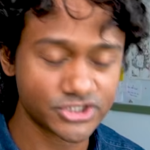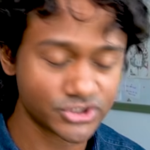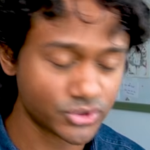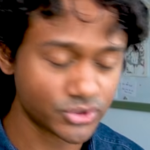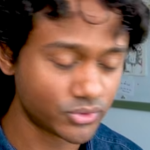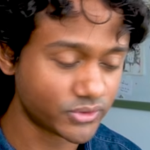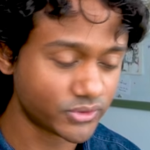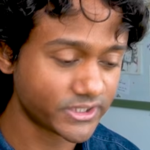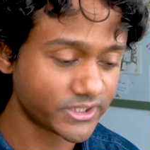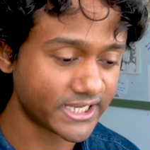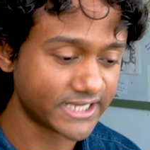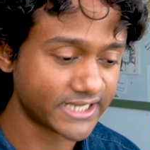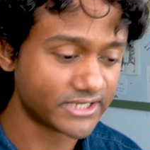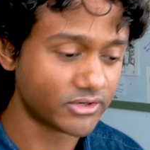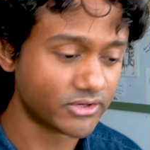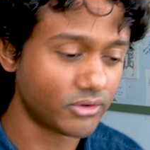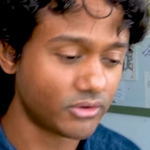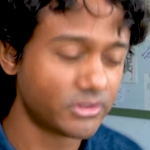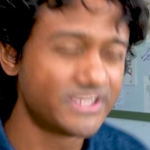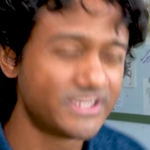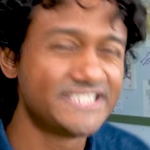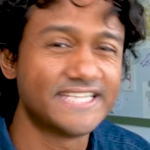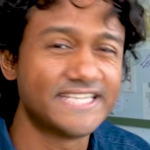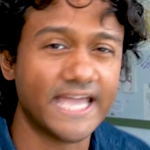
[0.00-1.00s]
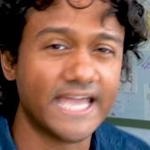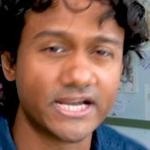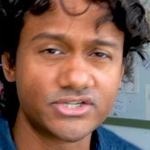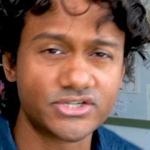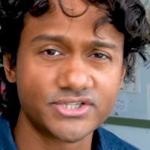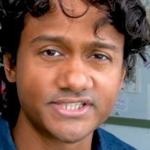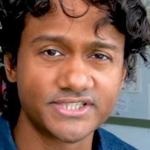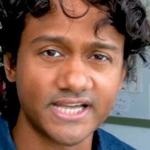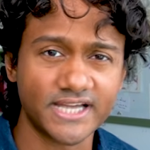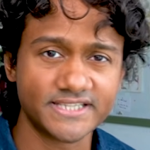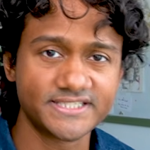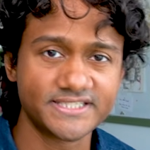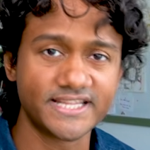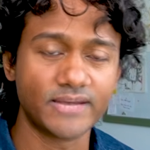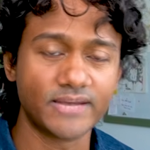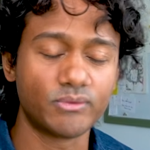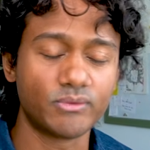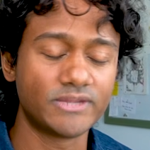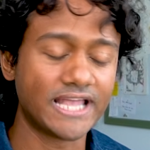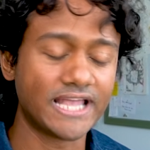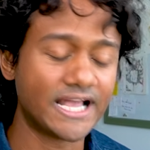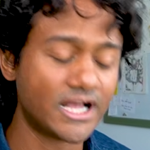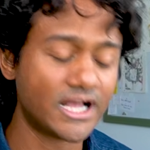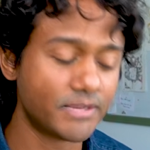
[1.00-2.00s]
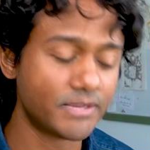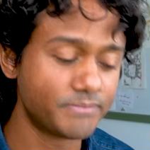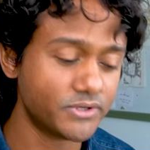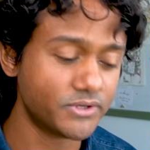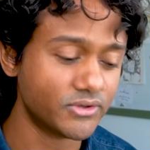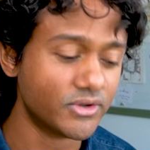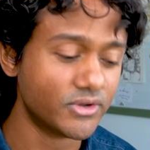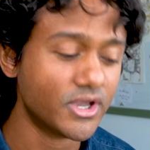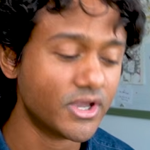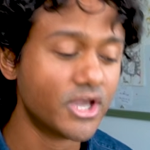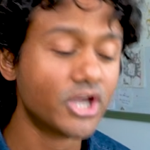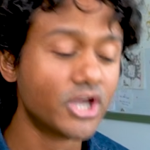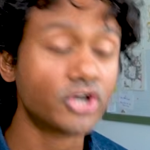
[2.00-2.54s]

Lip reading: toolkit and all these exercises that will help you